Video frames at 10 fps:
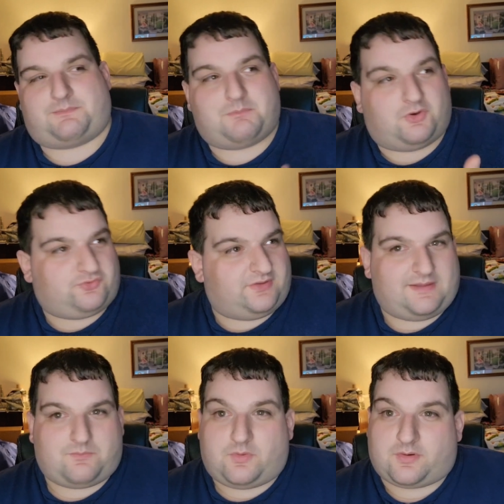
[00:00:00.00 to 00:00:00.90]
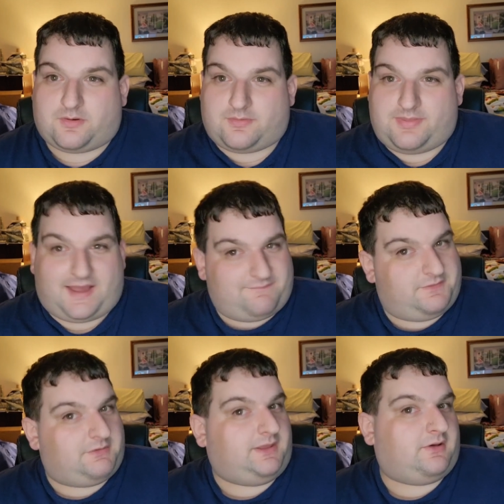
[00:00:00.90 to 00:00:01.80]
And most of them were
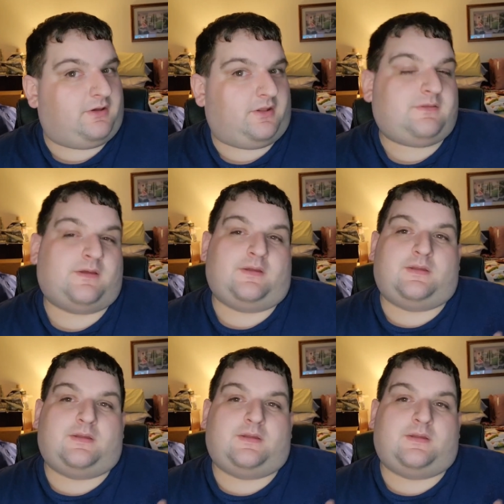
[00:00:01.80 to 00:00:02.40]
not very good.